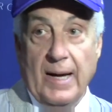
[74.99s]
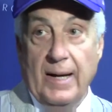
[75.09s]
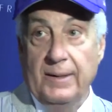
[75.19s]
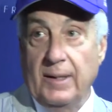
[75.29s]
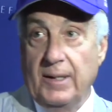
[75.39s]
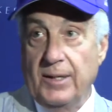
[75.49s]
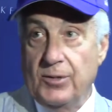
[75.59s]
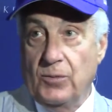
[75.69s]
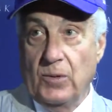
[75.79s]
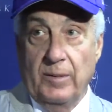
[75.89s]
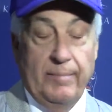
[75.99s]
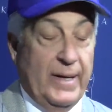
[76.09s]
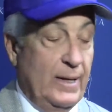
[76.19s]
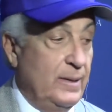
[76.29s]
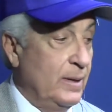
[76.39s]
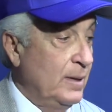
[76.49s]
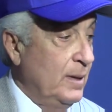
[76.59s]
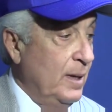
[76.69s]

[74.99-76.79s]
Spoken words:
at night. The kids were in bed.